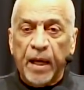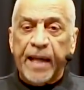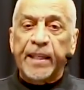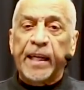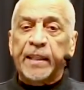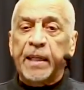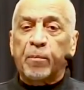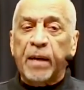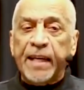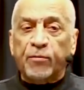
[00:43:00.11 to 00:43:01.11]
And then
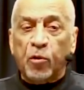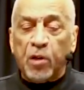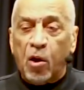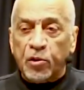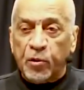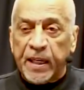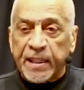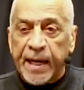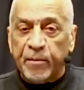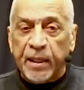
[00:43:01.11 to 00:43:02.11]
the black folk also at the
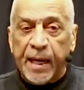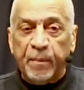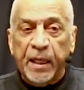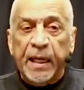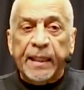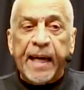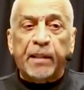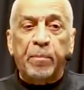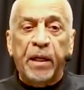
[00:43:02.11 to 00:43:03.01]
same time got the